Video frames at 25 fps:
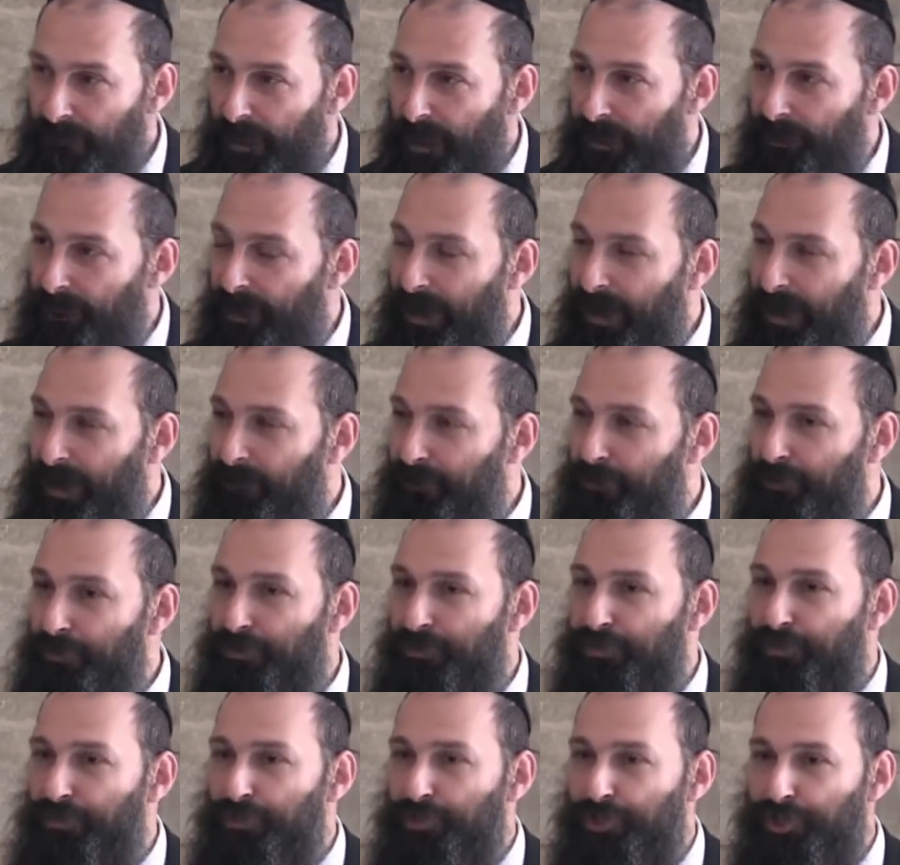I'm
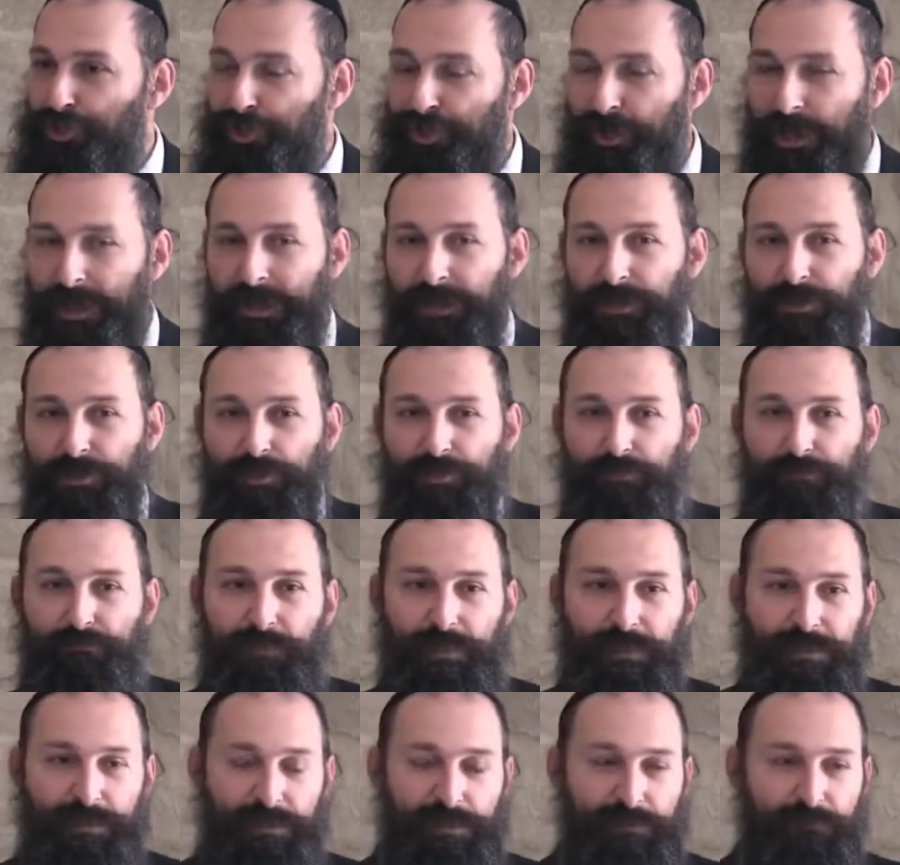able to change
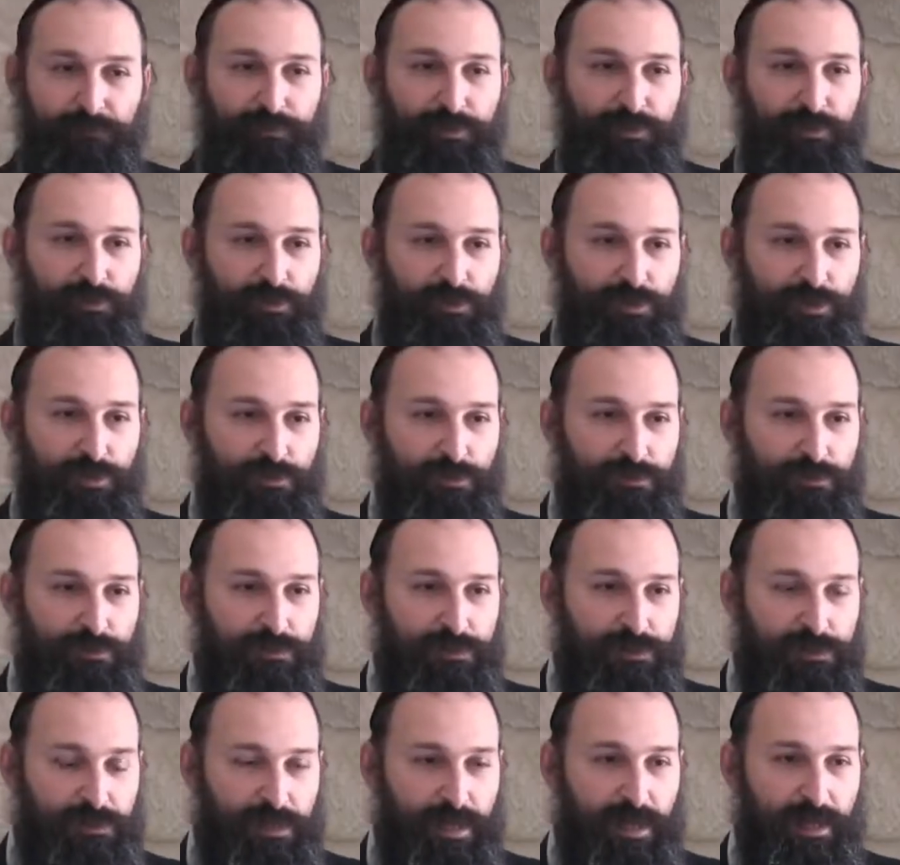my spiritual
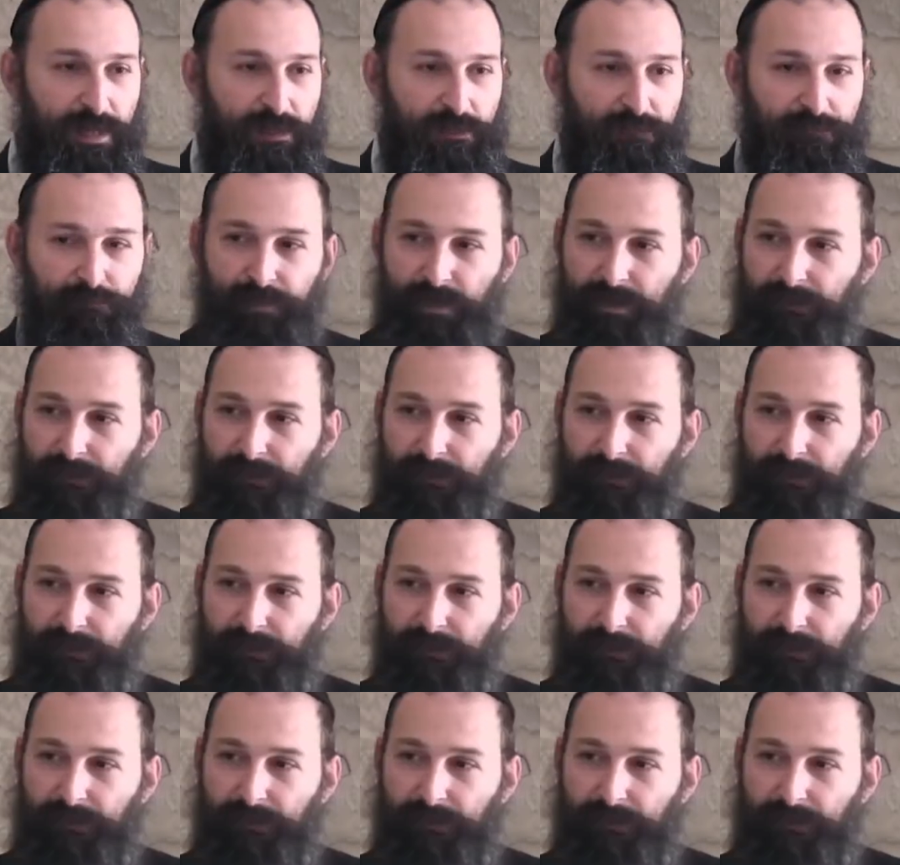state